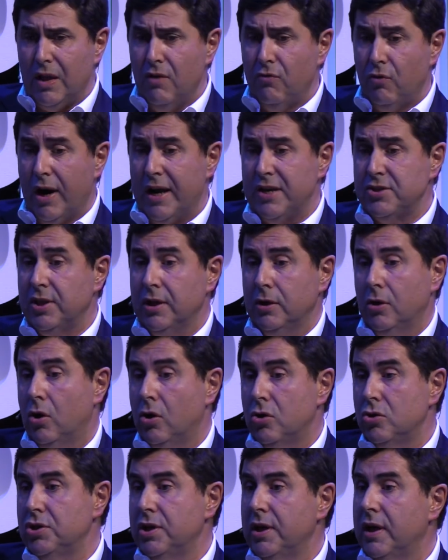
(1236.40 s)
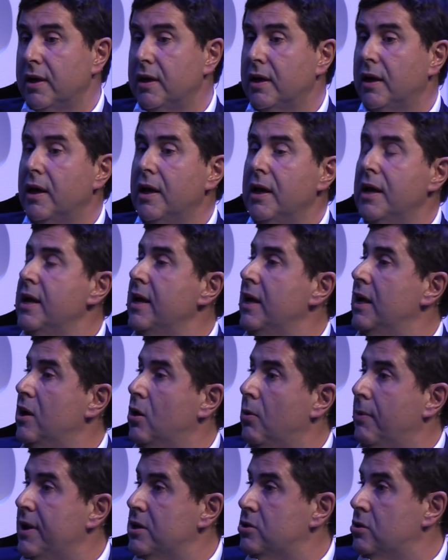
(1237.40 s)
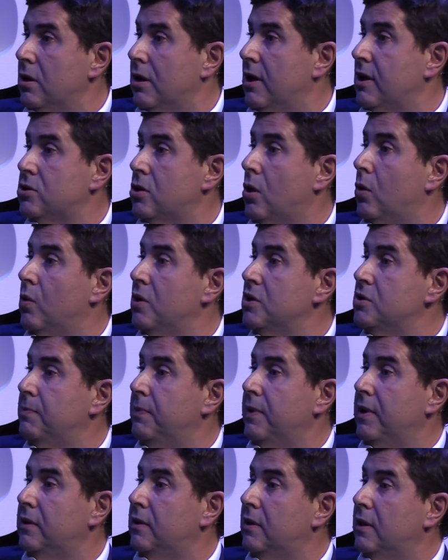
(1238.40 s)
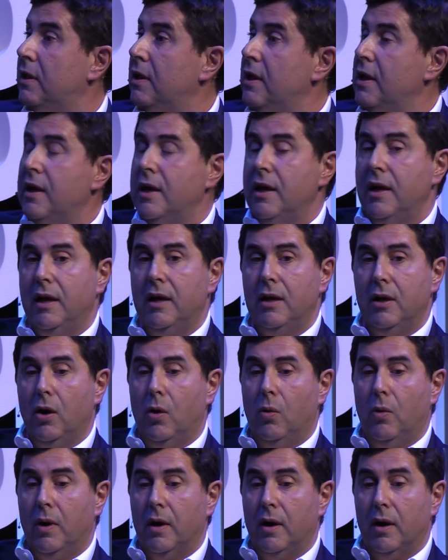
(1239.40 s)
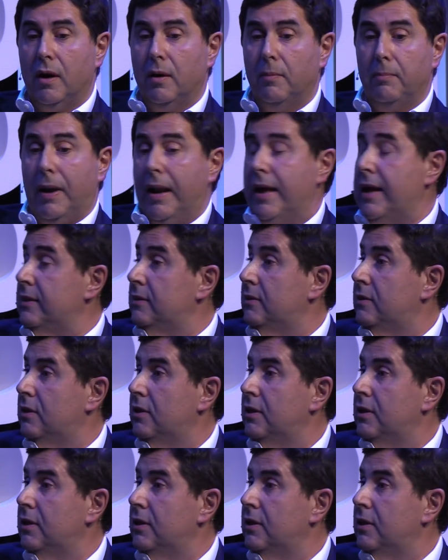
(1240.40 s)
For us, technology and innovation has always been in our blood,